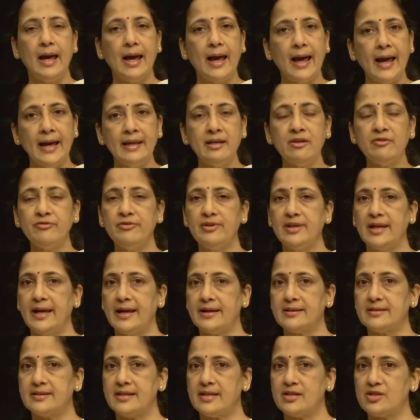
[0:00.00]

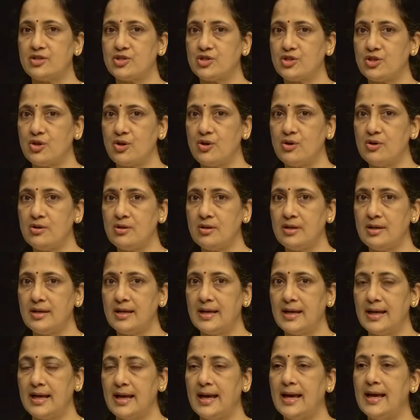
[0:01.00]
Anaphylactic shock,
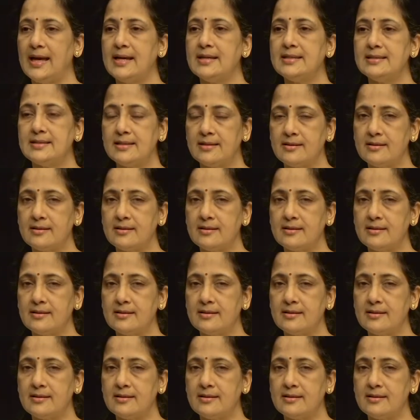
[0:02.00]
as